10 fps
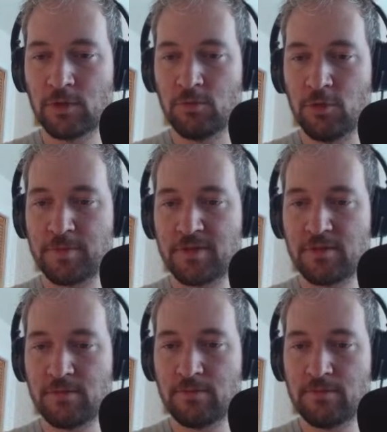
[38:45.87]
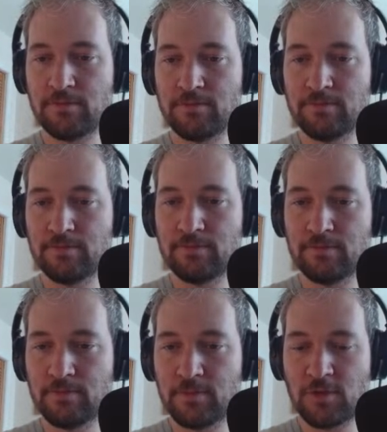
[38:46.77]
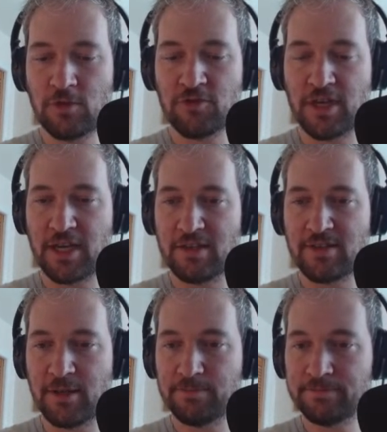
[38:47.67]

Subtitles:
Whoops. Told you I can't type.